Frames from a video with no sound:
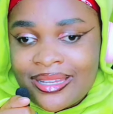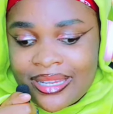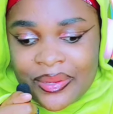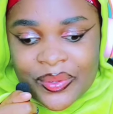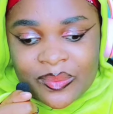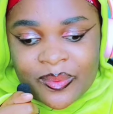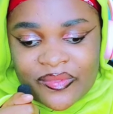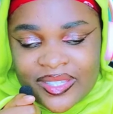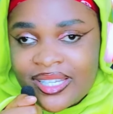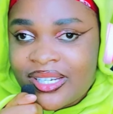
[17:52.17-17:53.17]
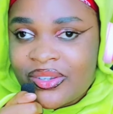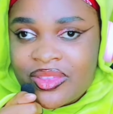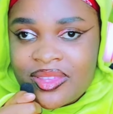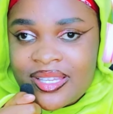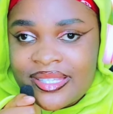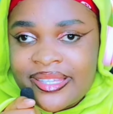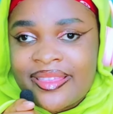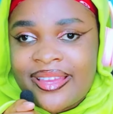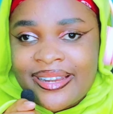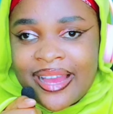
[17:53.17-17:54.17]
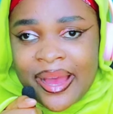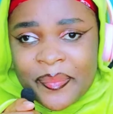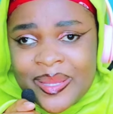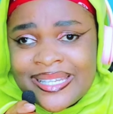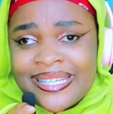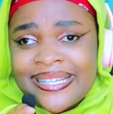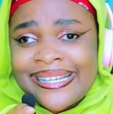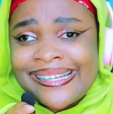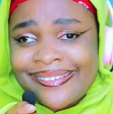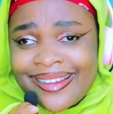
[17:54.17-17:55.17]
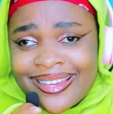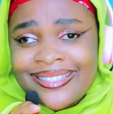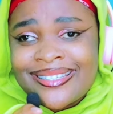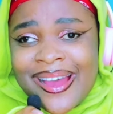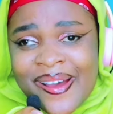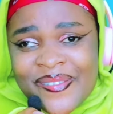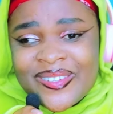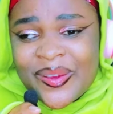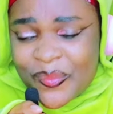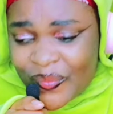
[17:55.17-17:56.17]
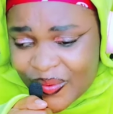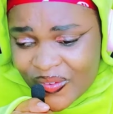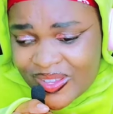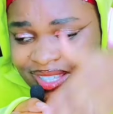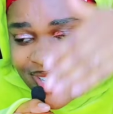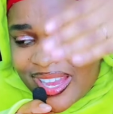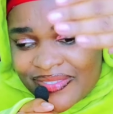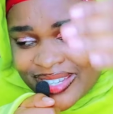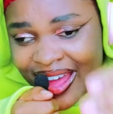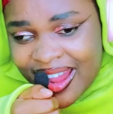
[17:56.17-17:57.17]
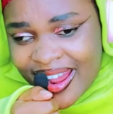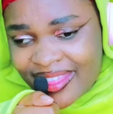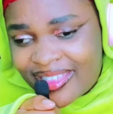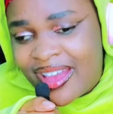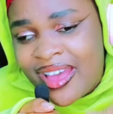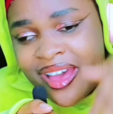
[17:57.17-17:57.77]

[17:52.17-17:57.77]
He was prophesying on things and they are happening right after prophecy after another